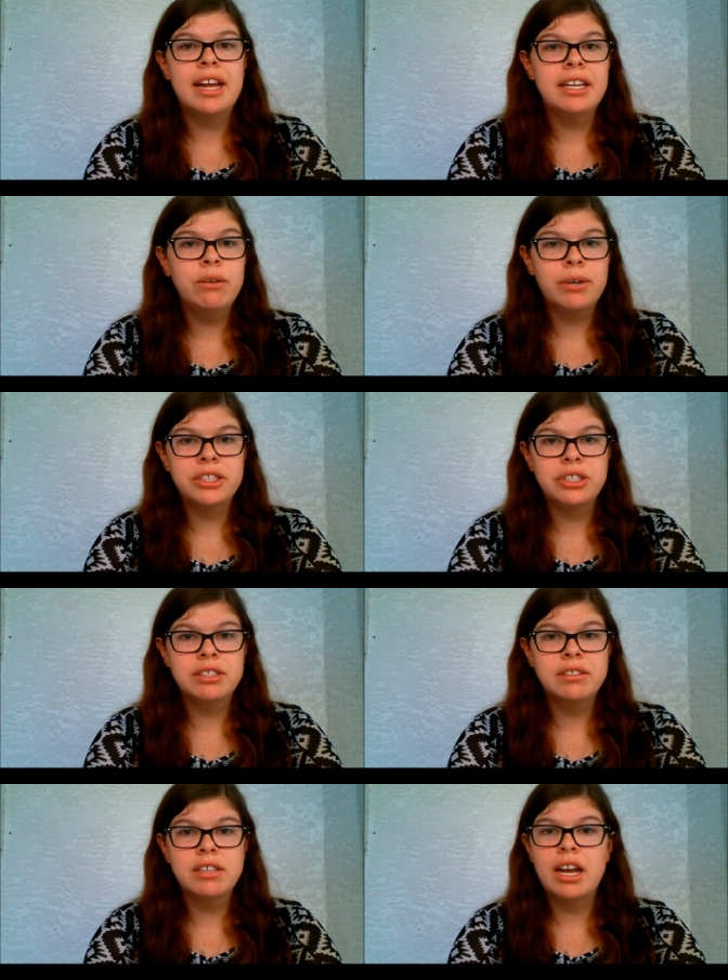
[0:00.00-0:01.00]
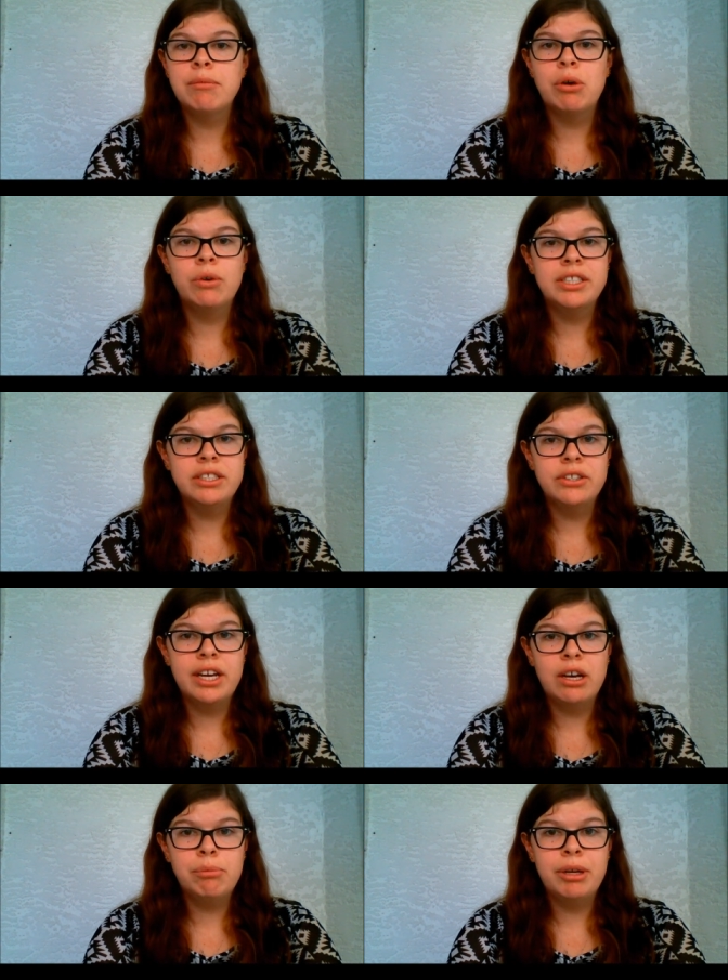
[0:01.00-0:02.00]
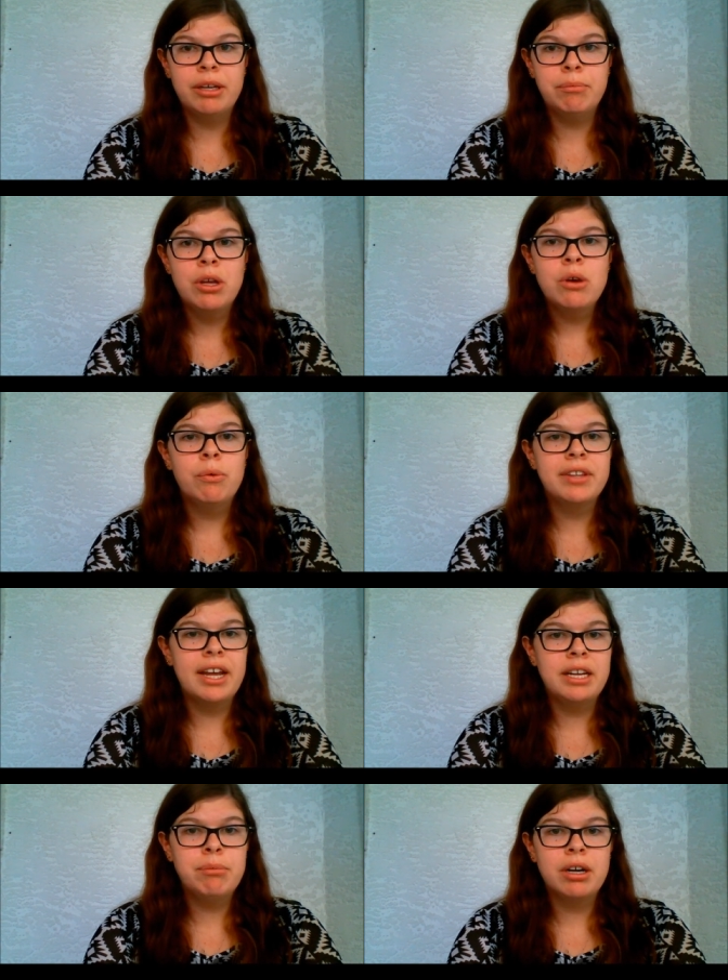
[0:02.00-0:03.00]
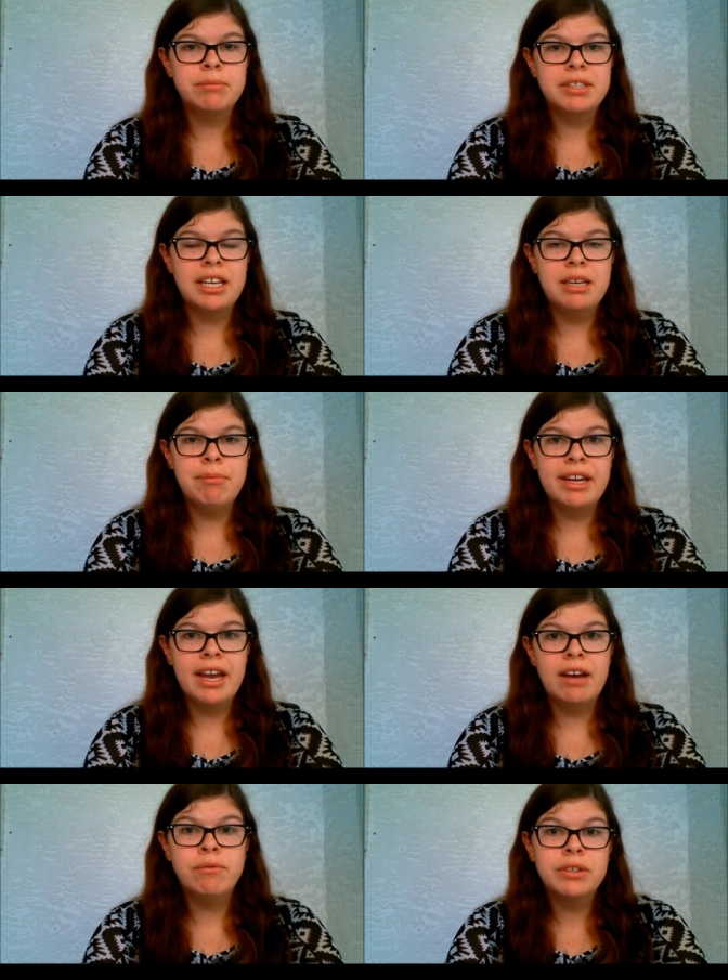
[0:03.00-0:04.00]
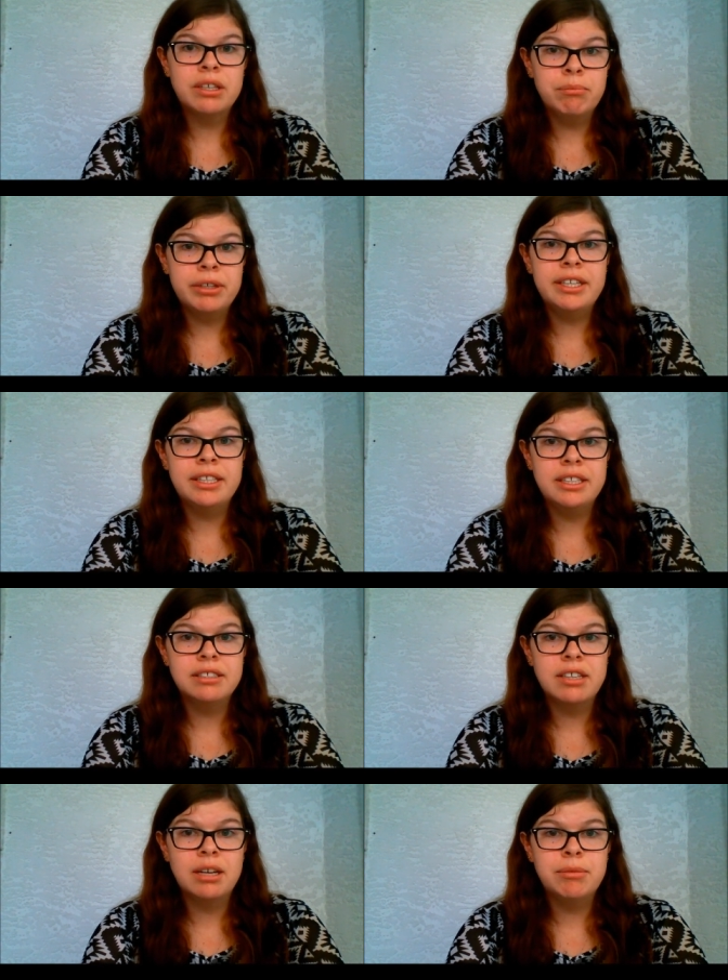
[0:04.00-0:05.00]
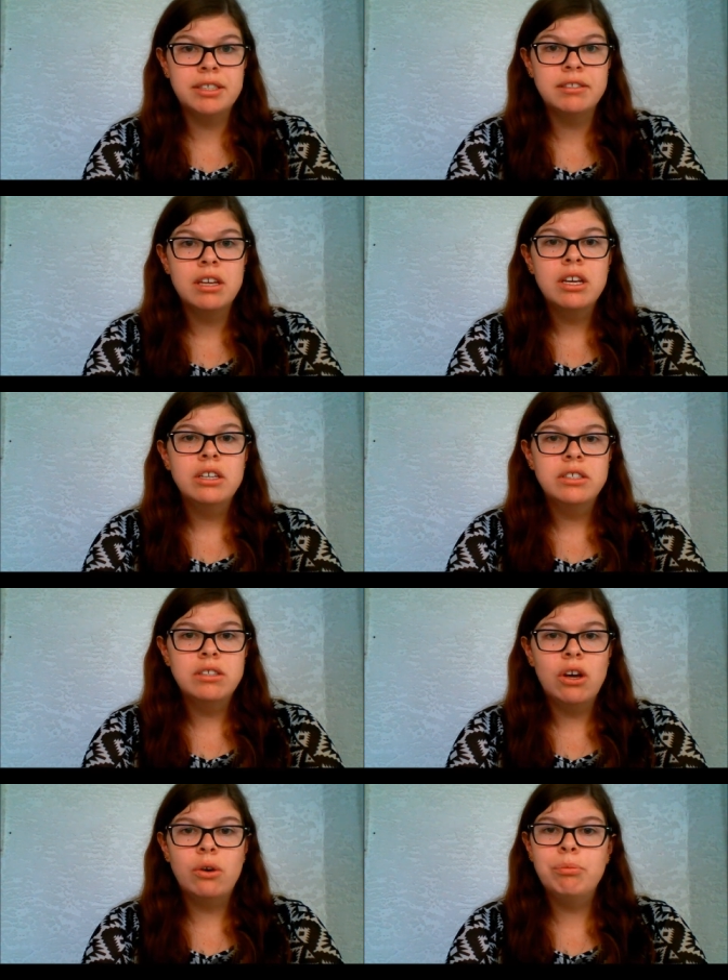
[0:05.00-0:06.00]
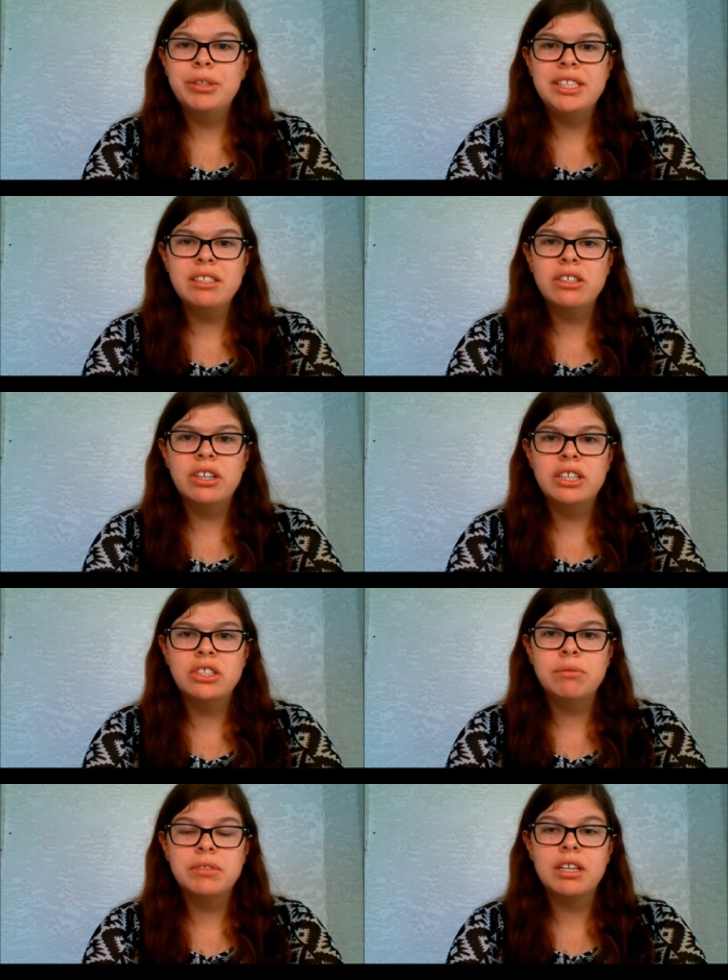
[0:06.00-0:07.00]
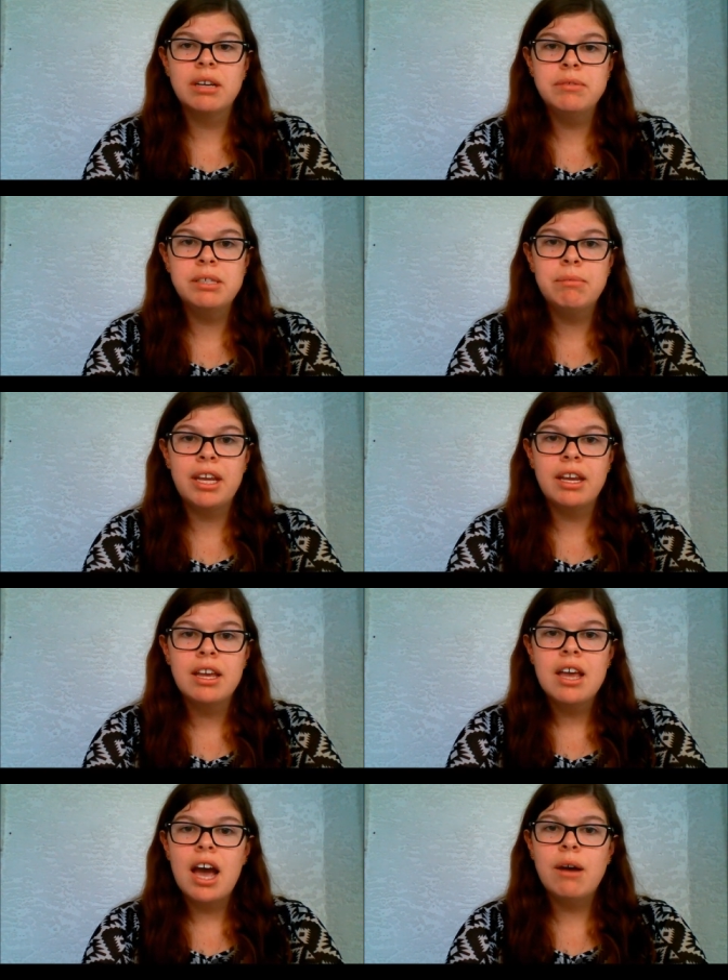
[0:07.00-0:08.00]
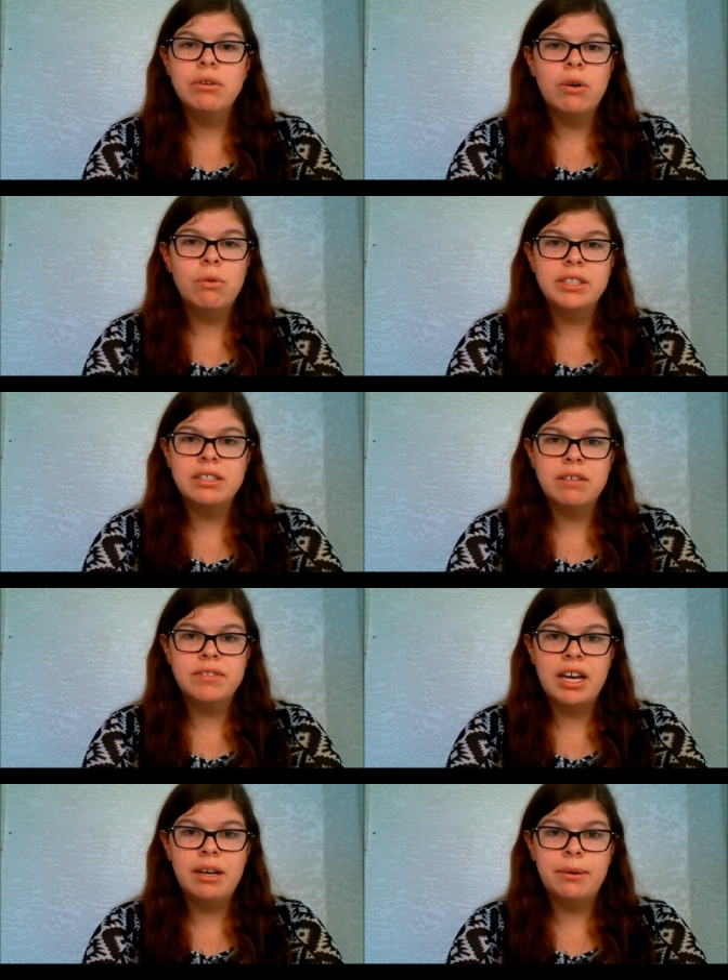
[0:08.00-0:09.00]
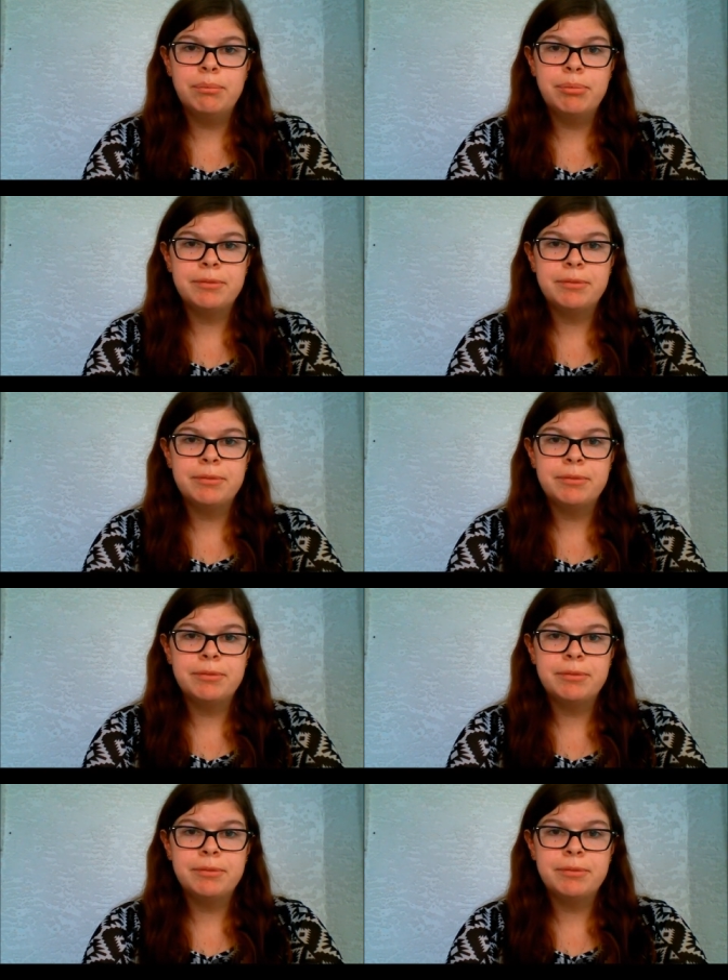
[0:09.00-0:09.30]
any questions, I'm always here to help him with any problems that he may have with completing the assignments. So please encourage him to come to me. I would always love to help.